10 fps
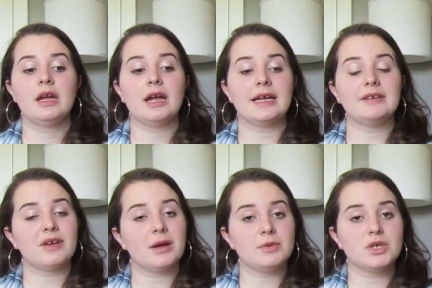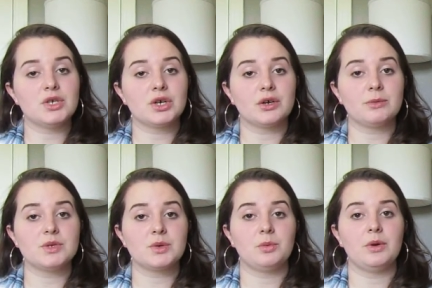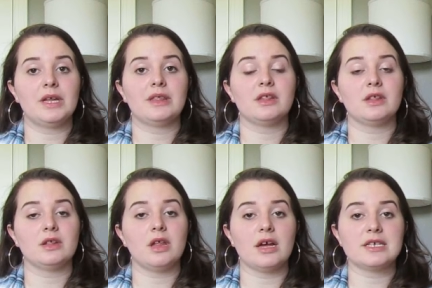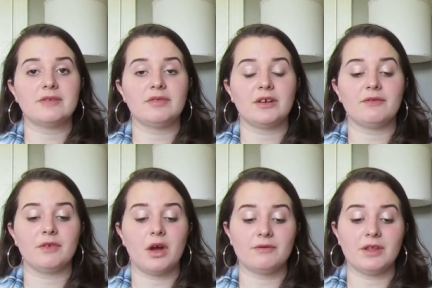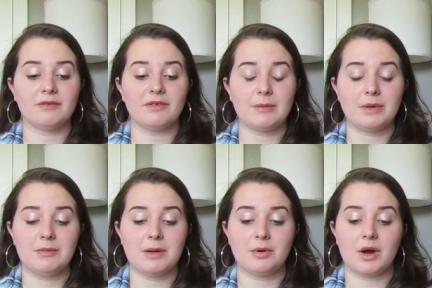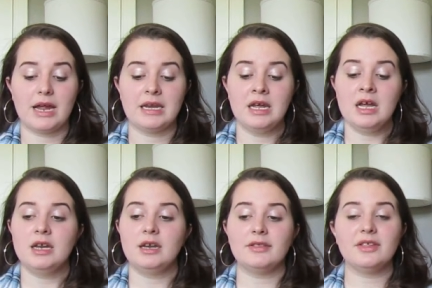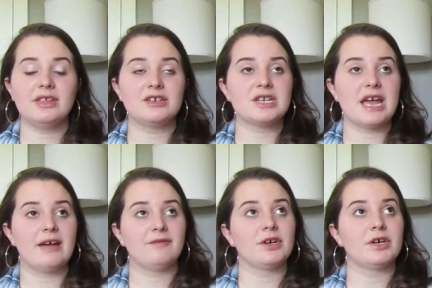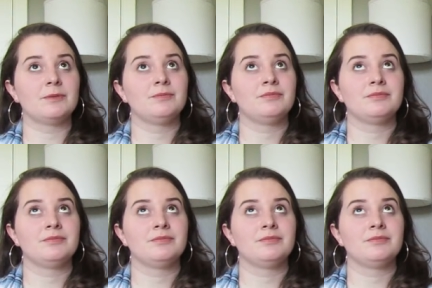kind of come to terms with the loss of their of their family member and not that there's ever